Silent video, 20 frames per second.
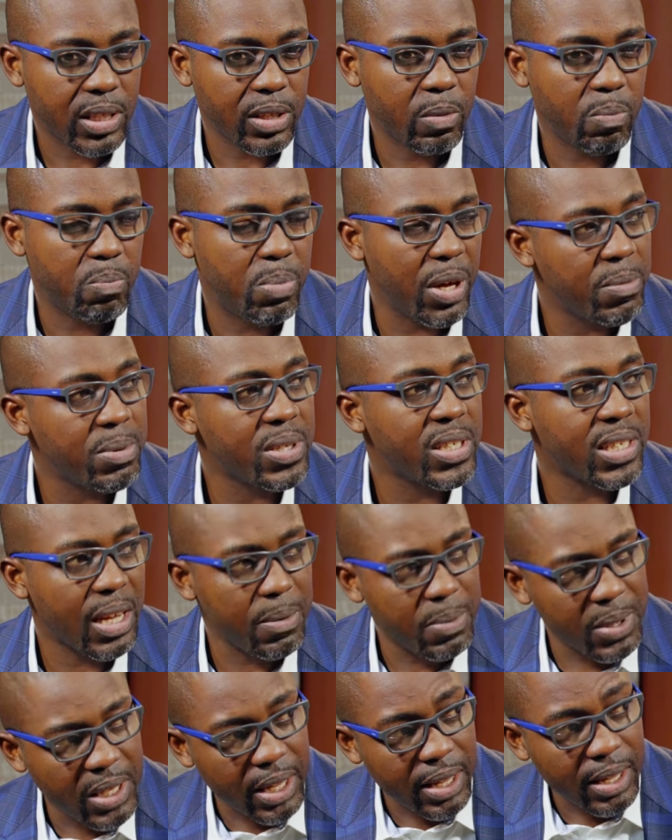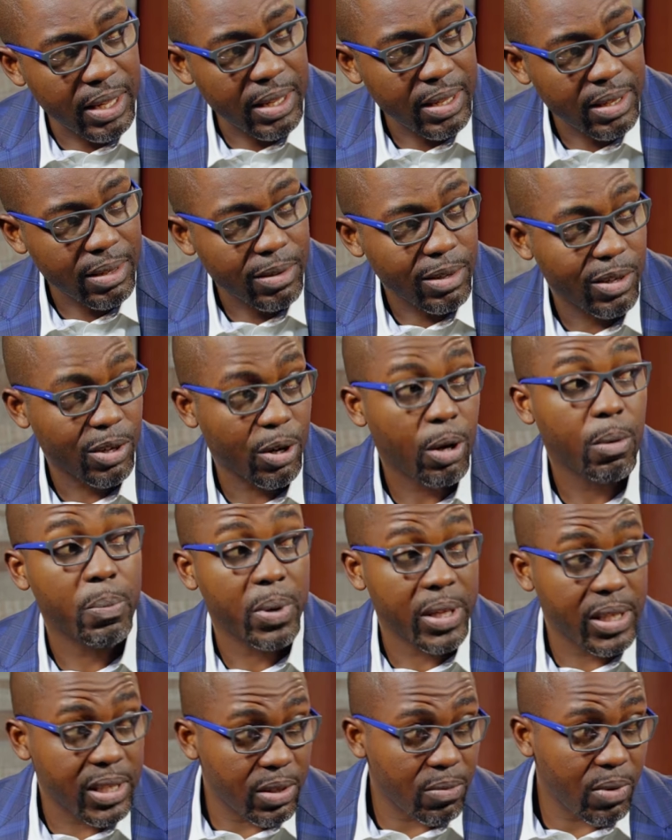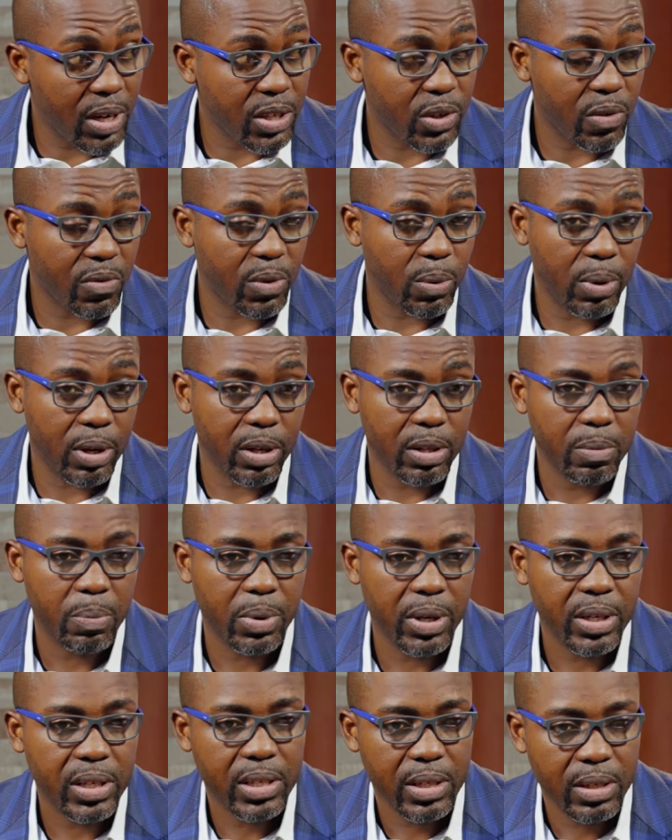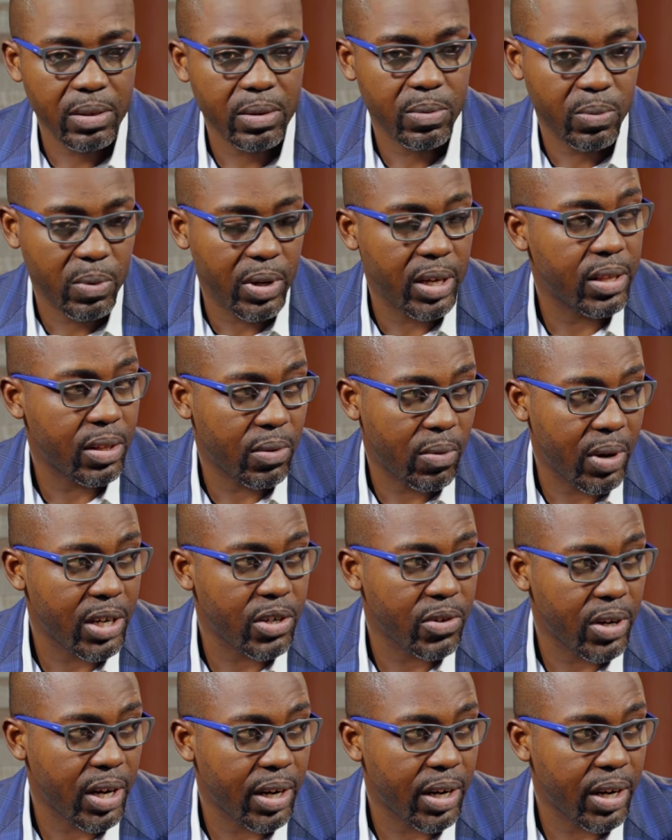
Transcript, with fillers: still baby steps here compared to the rest of the world, but we're on the right